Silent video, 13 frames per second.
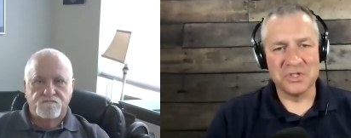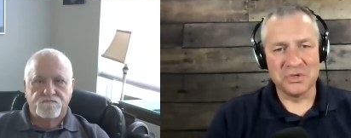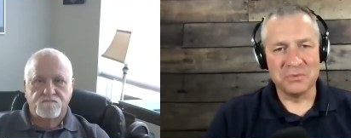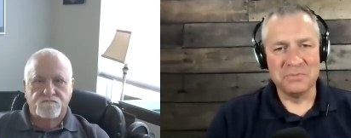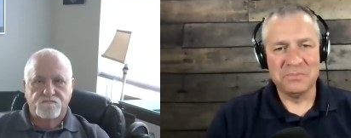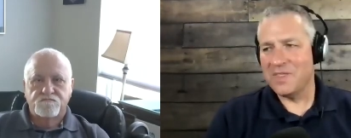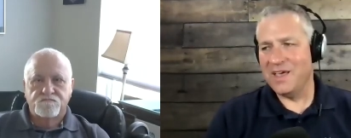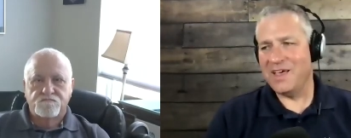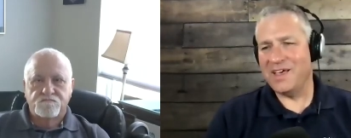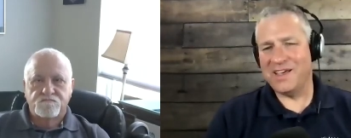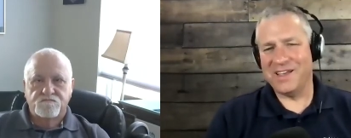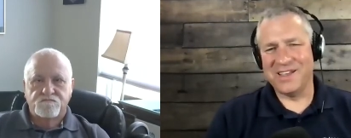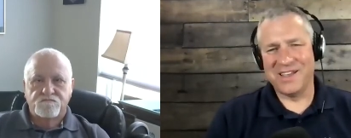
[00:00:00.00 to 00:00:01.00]
Speaker 1: to,
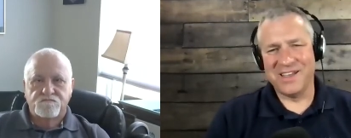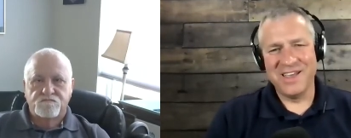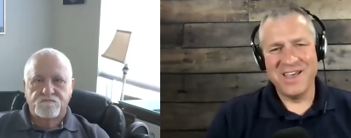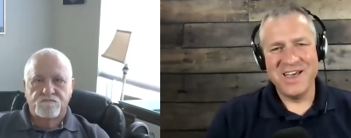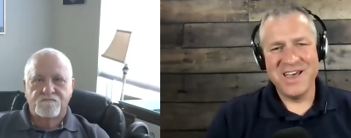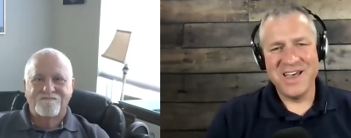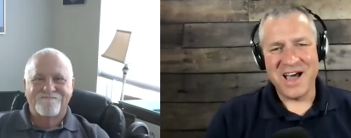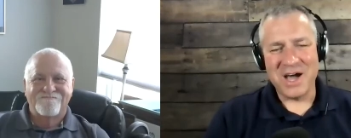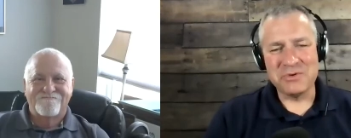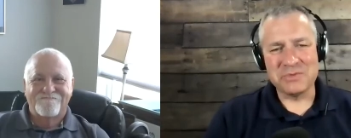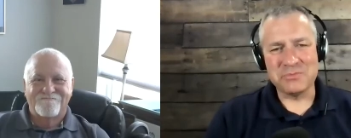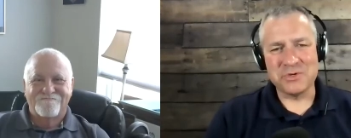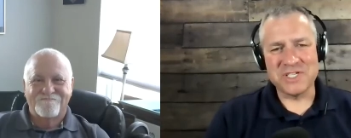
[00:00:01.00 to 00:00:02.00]
I
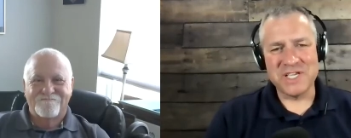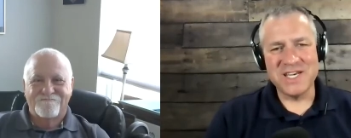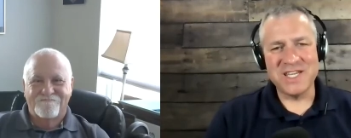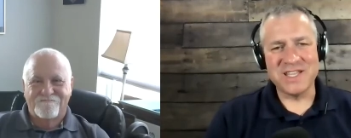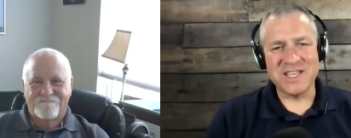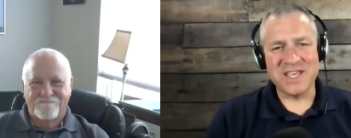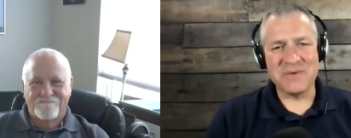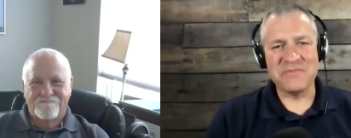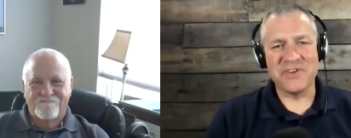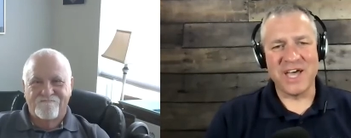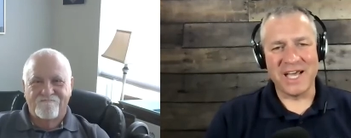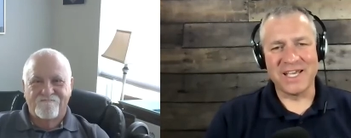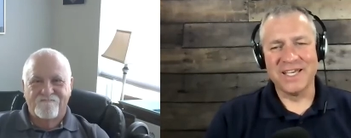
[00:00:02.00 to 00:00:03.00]
was presenting the M
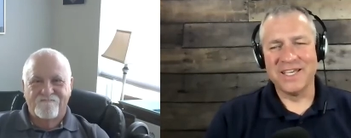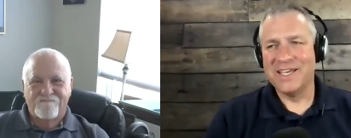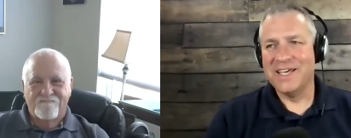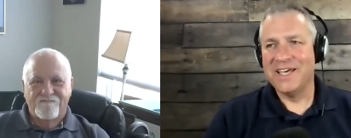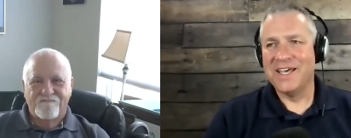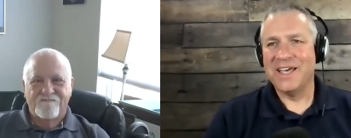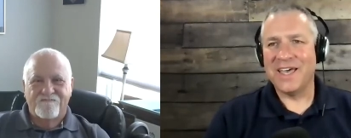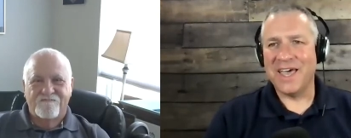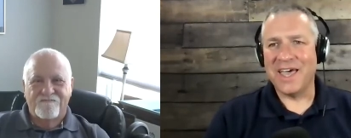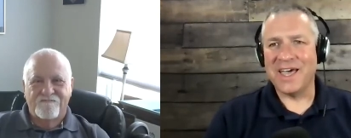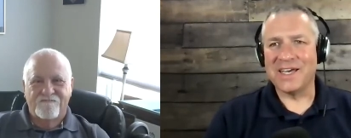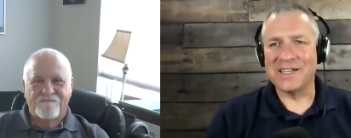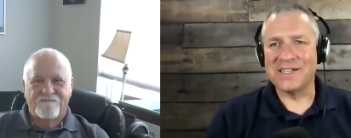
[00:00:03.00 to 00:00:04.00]
VAC,
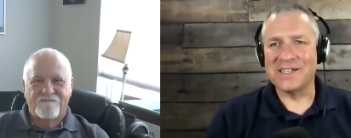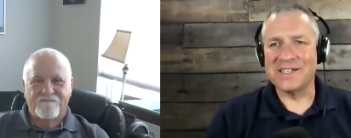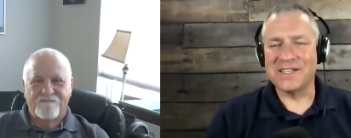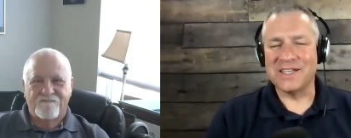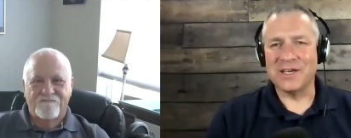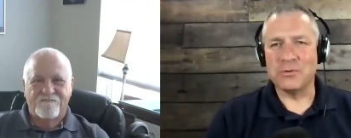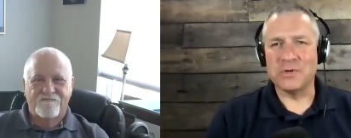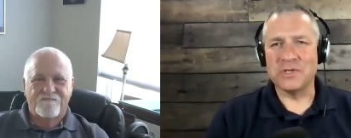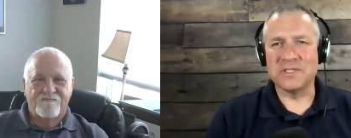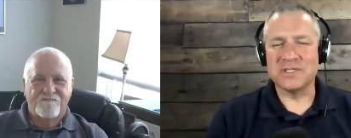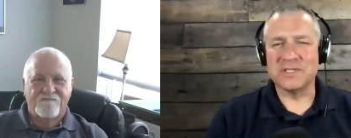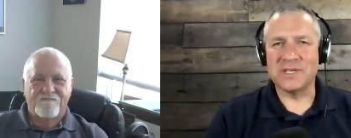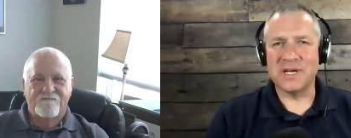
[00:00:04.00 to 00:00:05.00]
and it
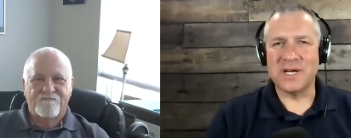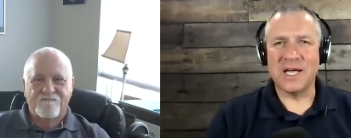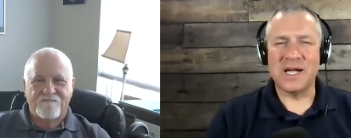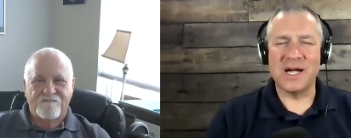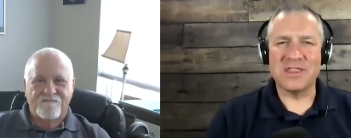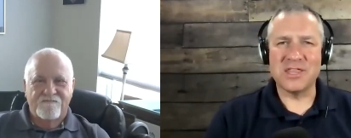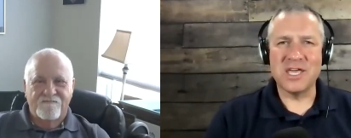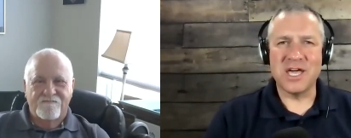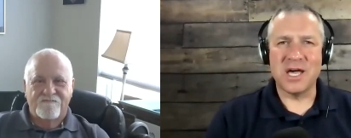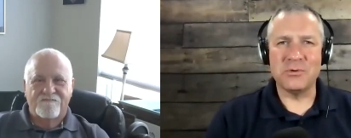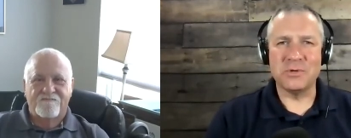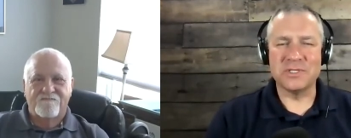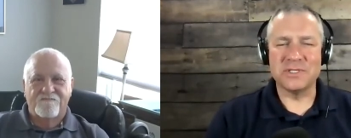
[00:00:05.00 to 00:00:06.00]
was, I, I think
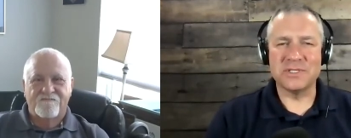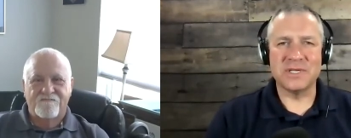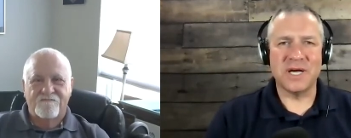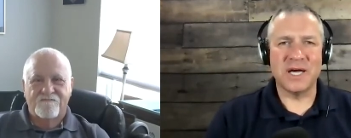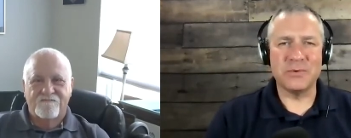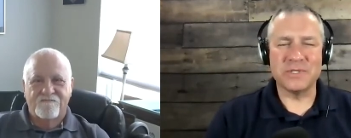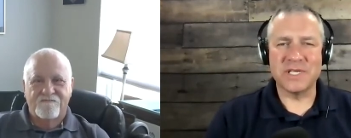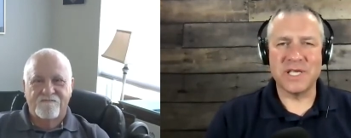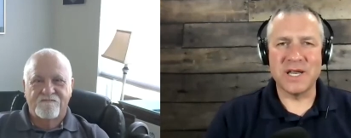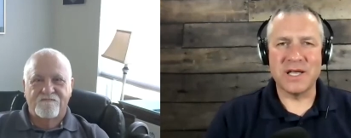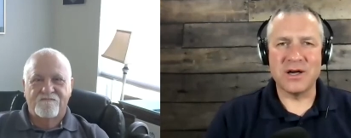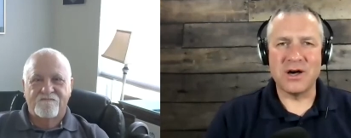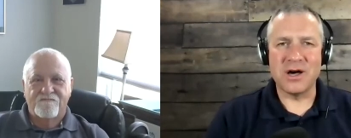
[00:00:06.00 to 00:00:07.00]
I was, I was
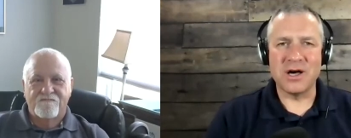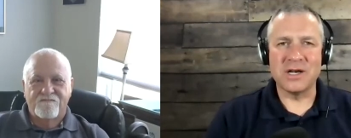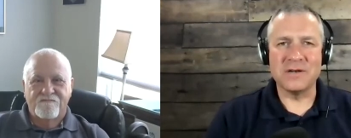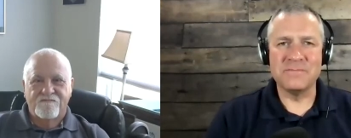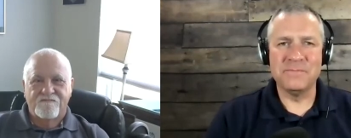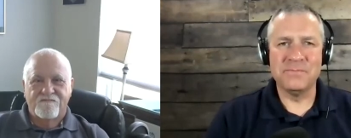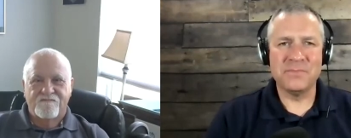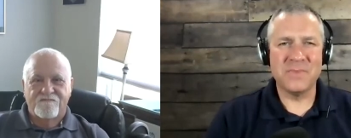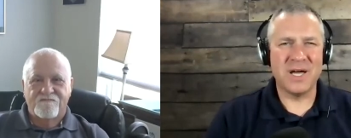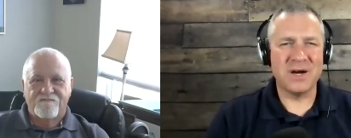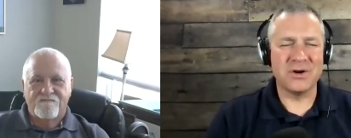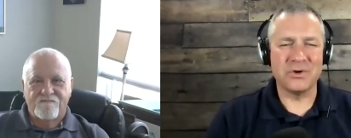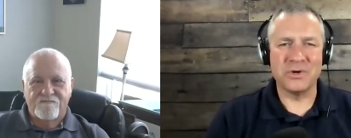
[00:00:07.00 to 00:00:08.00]
getting on,
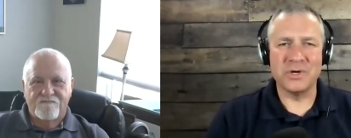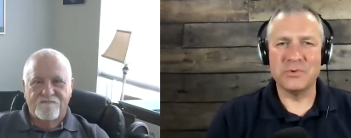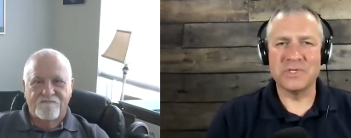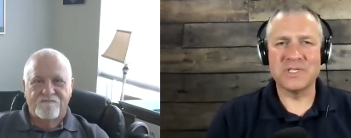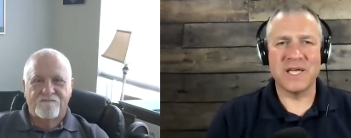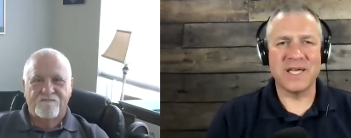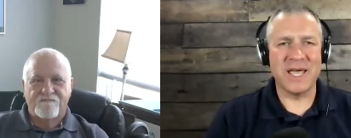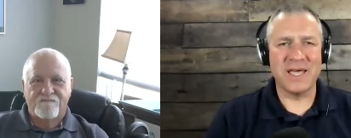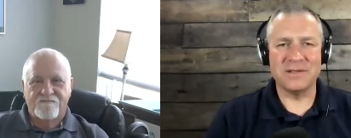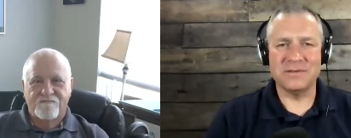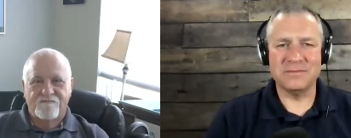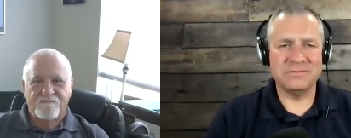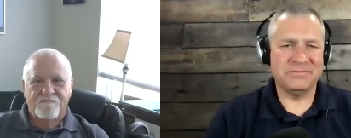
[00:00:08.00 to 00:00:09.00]
I don't know, it was like,
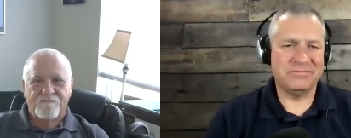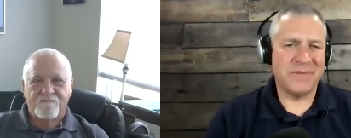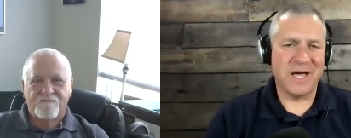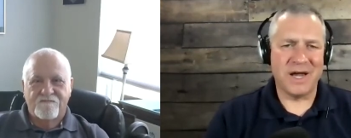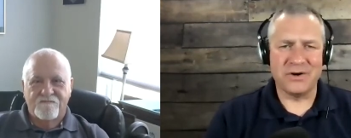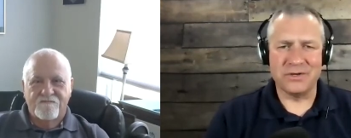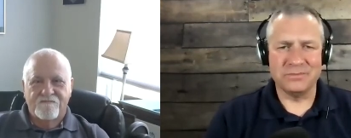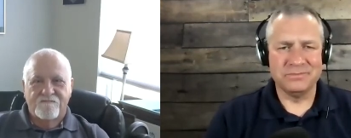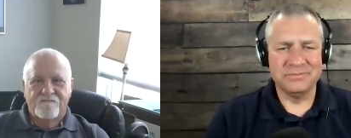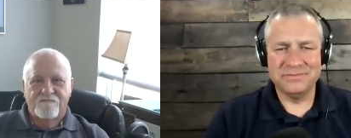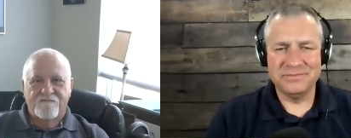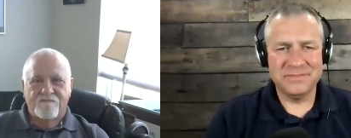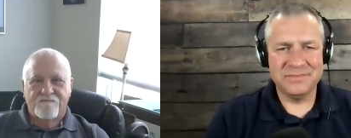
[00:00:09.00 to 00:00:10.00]
I don't know,
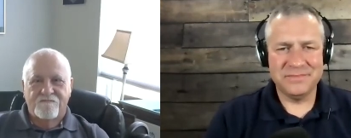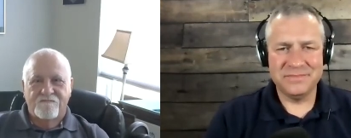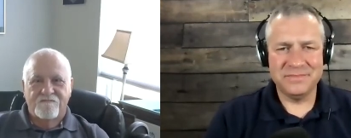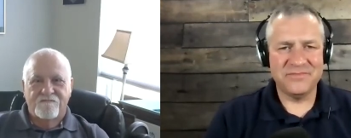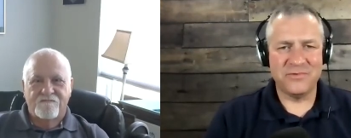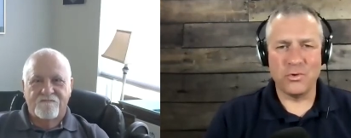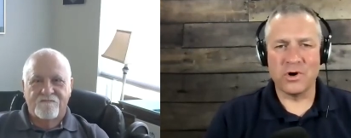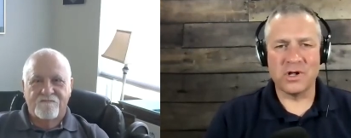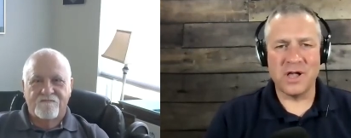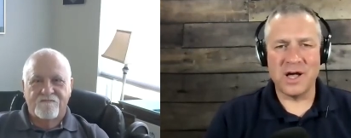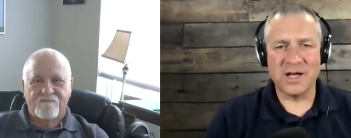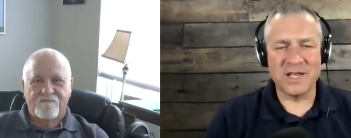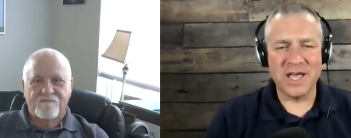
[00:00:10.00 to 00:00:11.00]
four
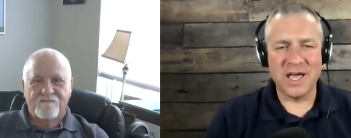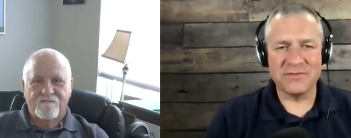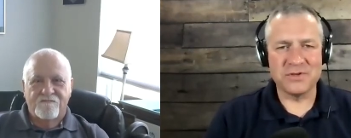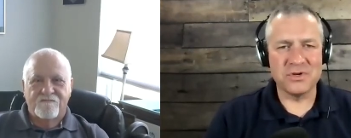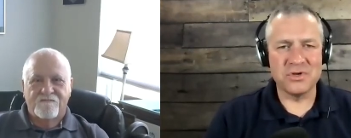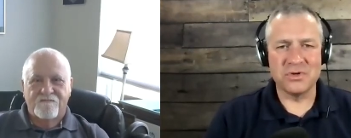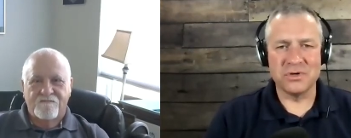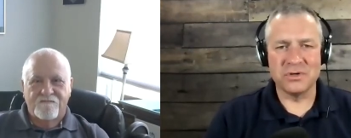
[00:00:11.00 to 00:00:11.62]
o'clock in the afternoon,